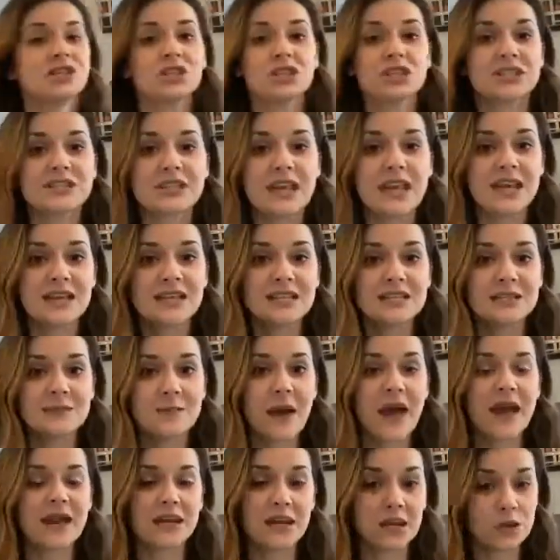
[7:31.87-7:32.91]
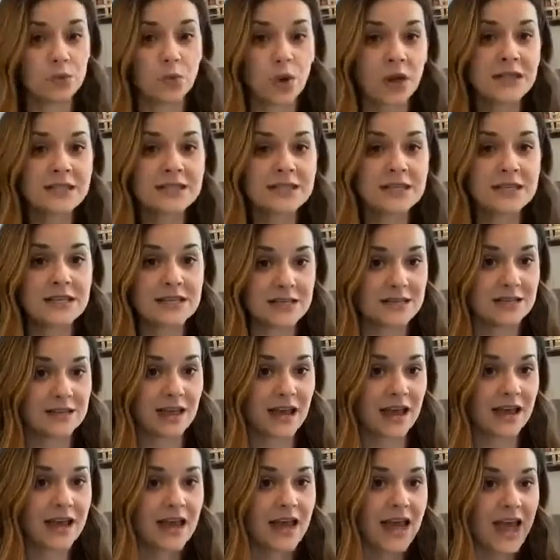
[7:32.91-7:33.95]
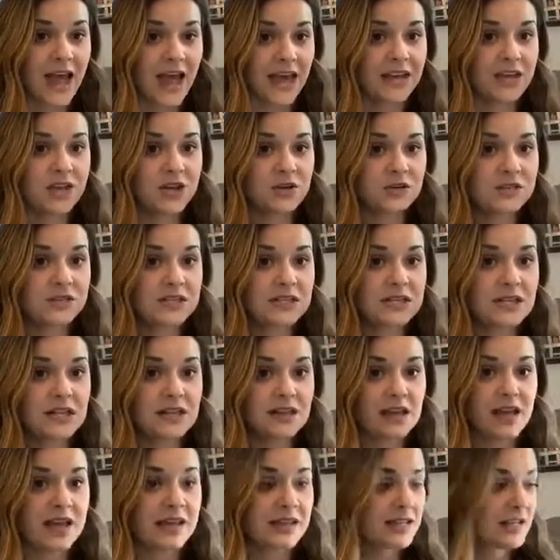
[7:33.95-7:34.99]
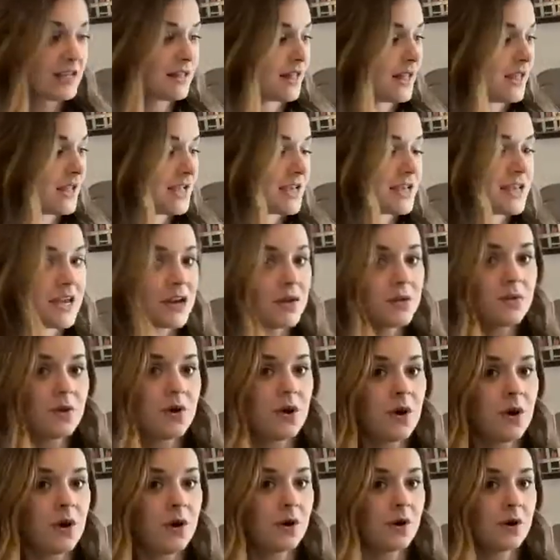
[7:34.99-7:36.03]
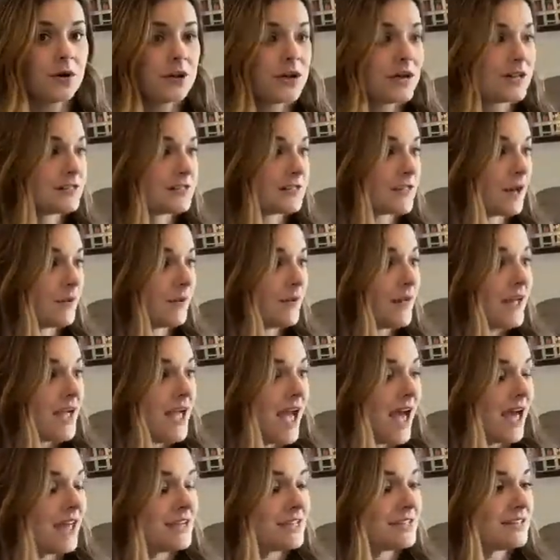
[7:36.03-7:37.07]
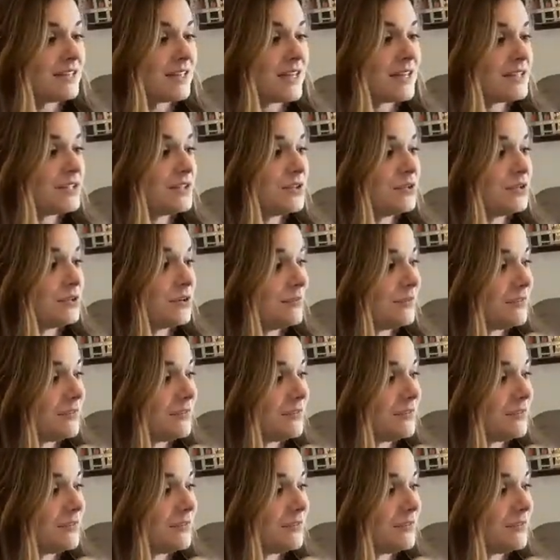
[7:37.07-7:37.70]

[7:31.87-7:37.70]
just stay in his bed, and he runs to Eli. And he goes to Eli, and Eli again gets up, and he says to him,